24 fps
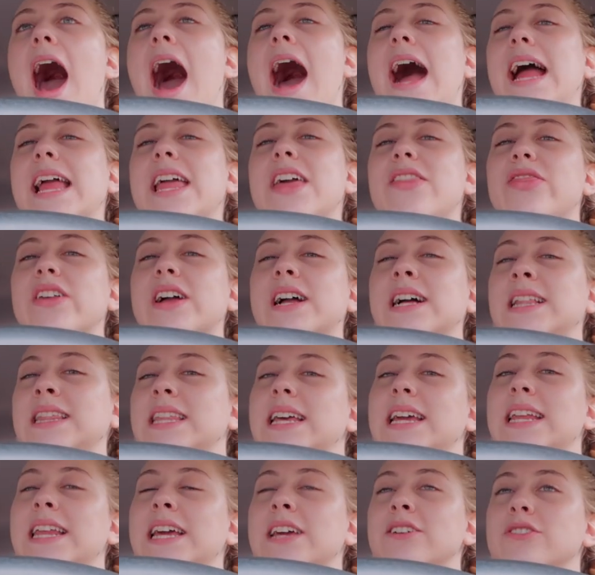I get the
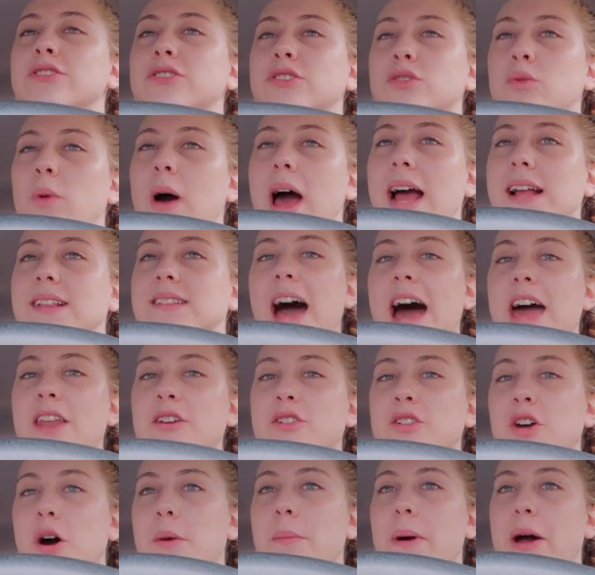cleaning sweat. I
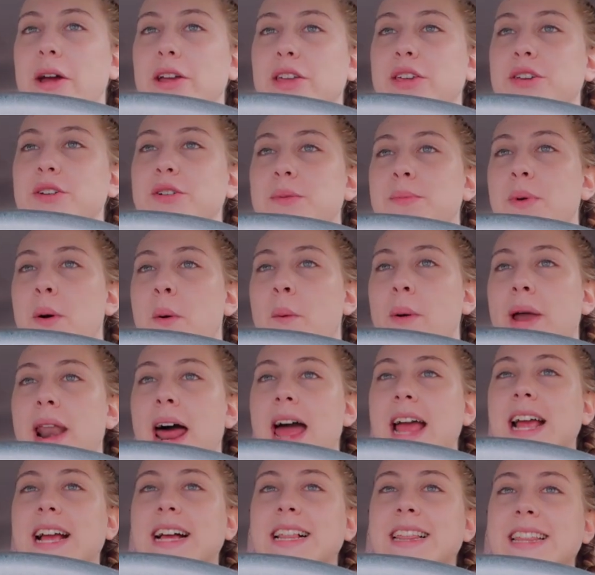don't know about you, but when
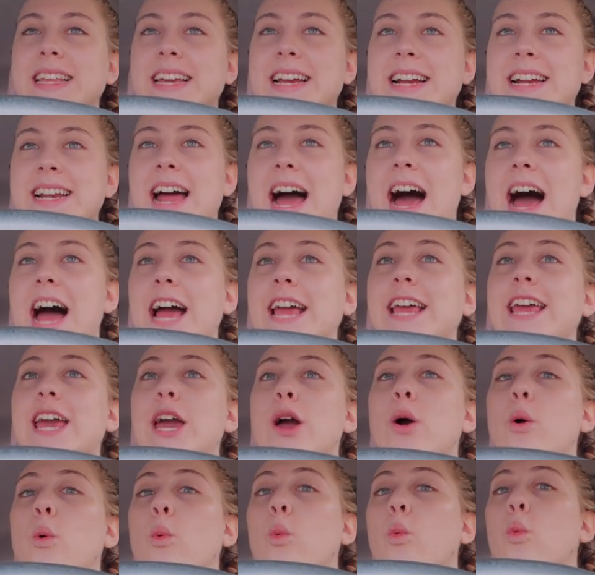I clean, I
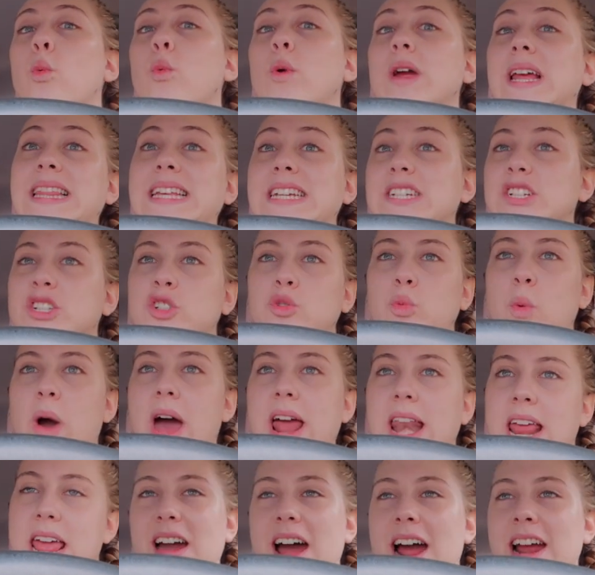get really
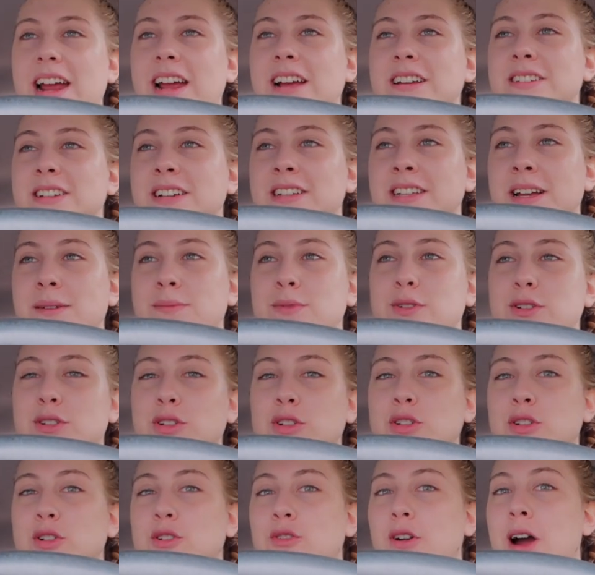sweaty. I guess because I'm
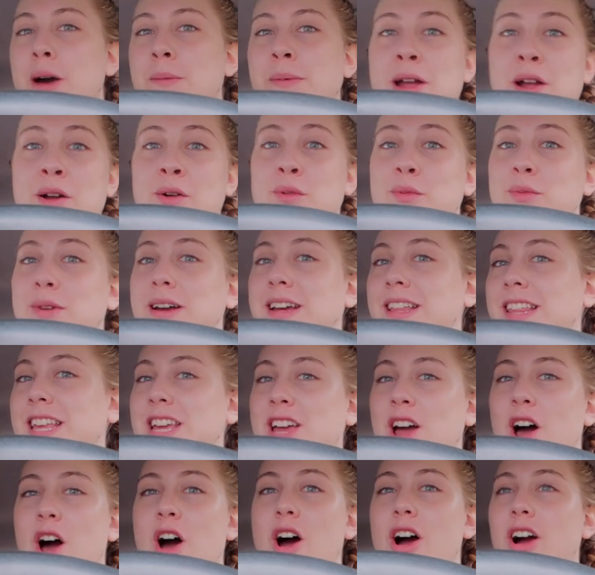just scrubbing
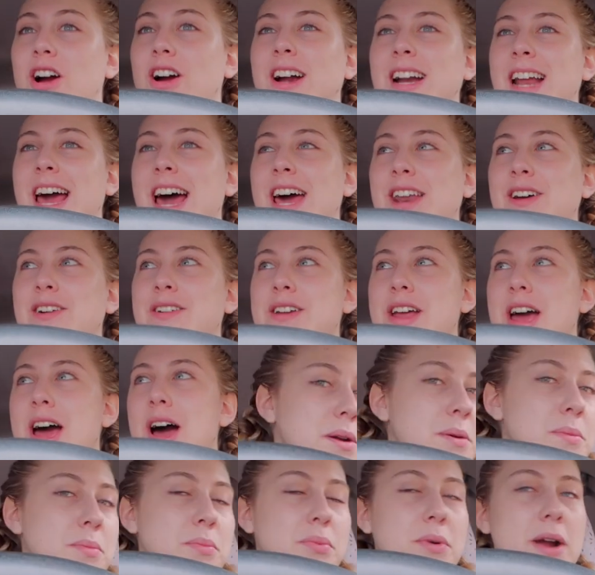really hard. I don't
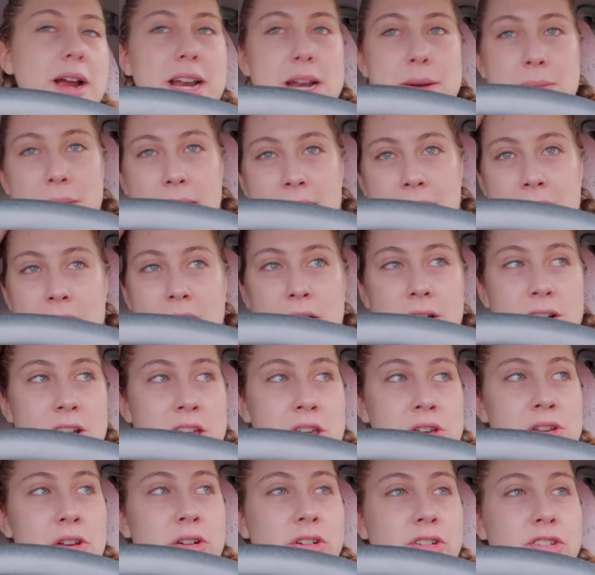know. Braided my hair.
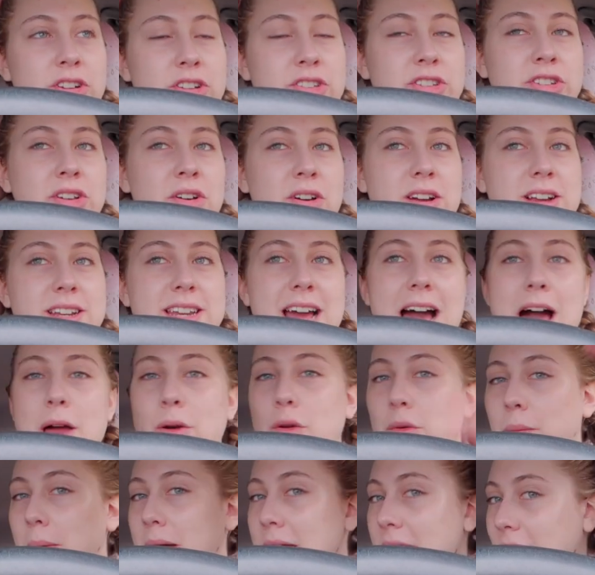You know shit's going
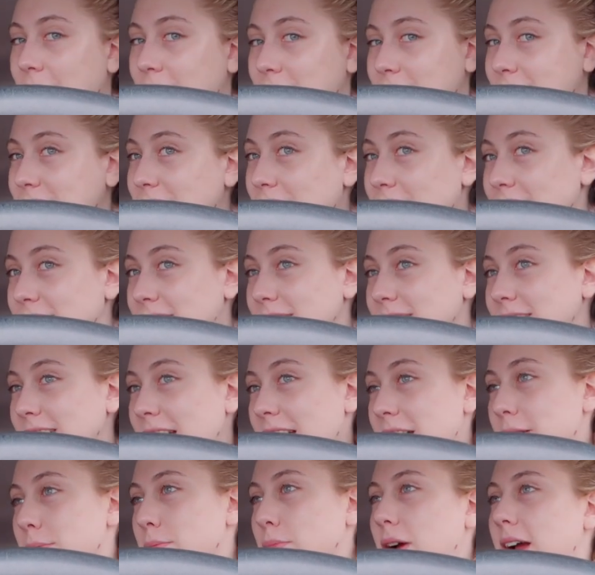down when my hair is nice and
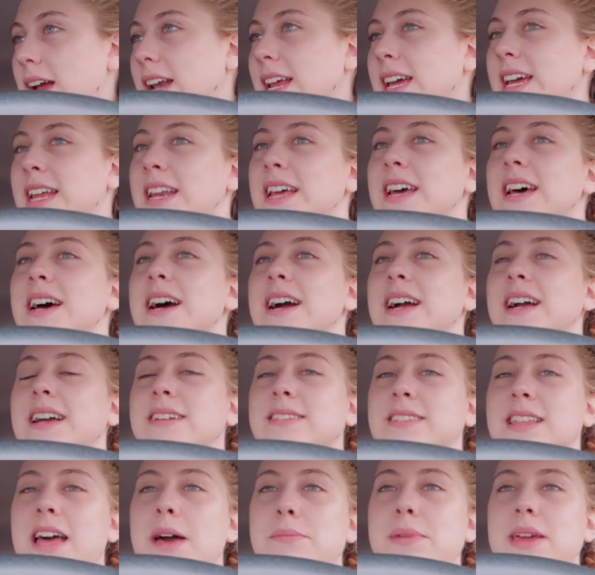tight and braided,
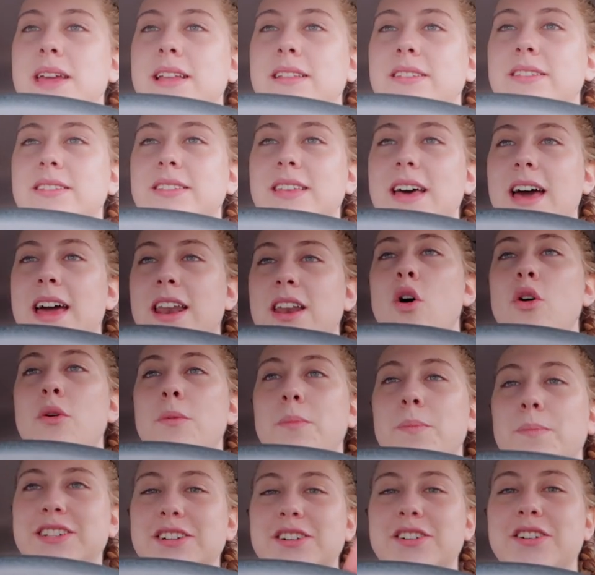because that means that, oh,
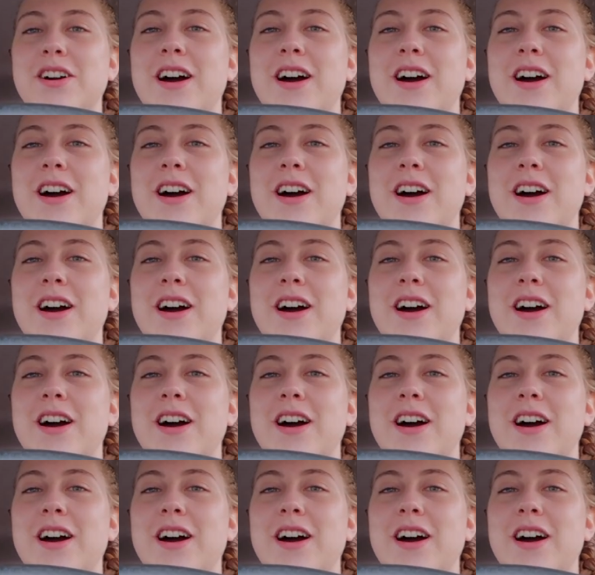deer